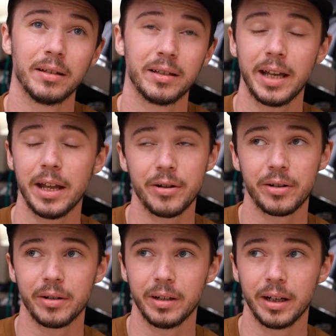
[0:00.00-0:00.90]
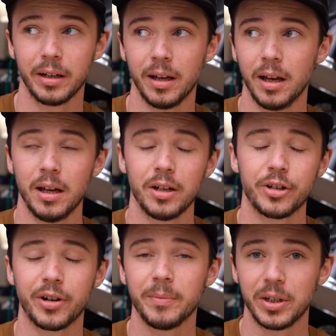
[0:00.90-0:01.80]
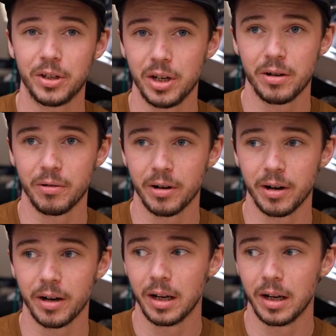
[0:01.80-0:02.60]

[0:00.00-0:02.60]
standard tuning, strummed the G chord,